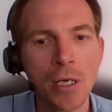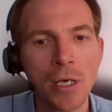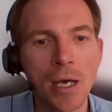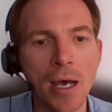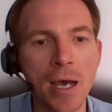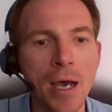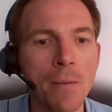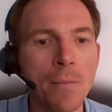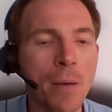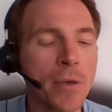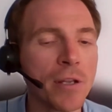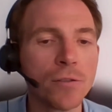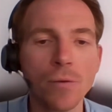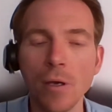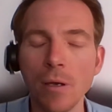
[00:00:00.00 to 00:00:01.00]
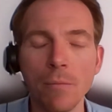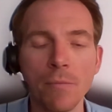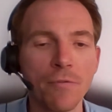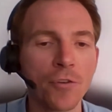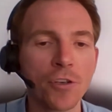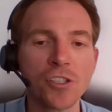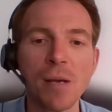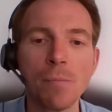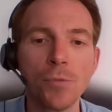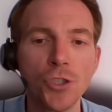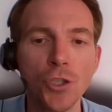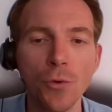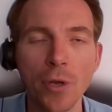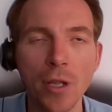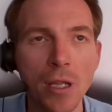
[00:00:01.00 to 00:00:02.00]
For example,
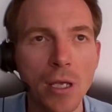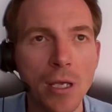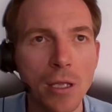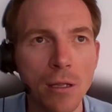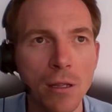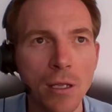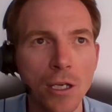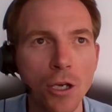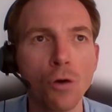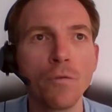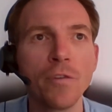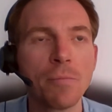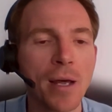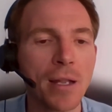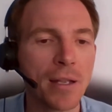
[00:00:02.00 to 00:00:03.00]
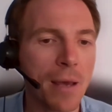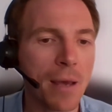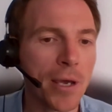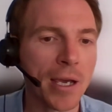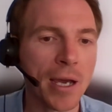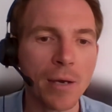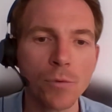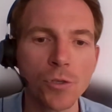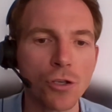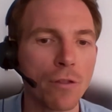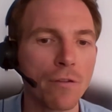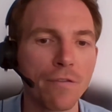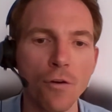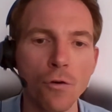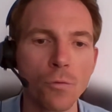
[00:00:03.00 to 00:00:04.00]
during the COVID pandemic, I was on
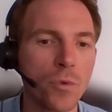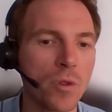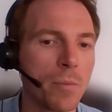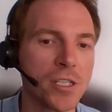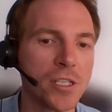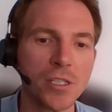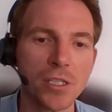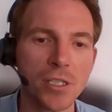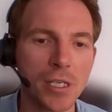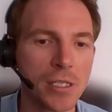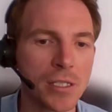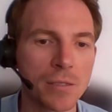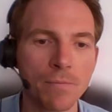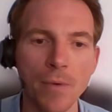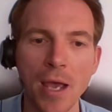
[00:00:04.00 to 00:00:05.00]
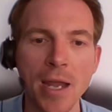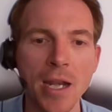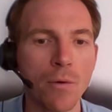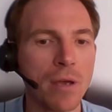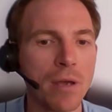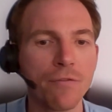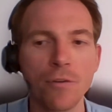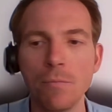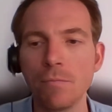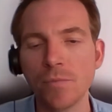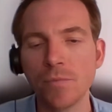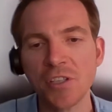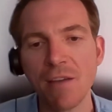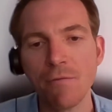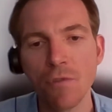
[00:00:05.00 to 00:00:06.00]
the phone with businesses anywhere from
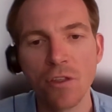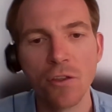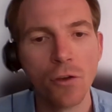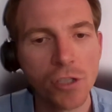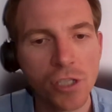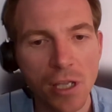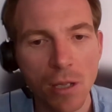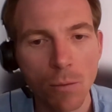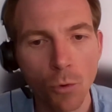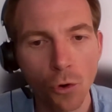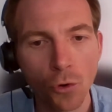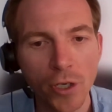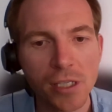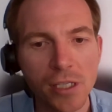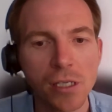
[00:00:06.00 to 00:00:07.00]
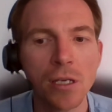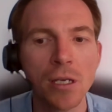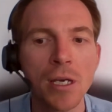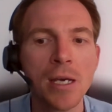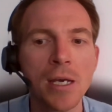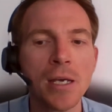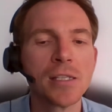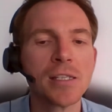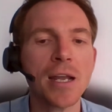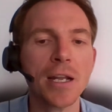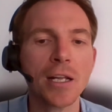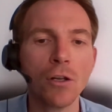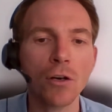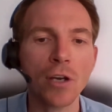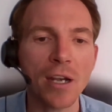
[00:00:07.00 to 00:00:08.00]
7:30 in the morning to 10
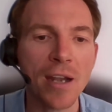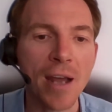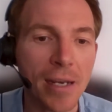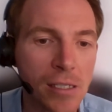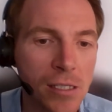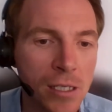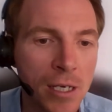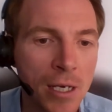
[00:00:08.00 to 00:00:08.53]
o'clock at night.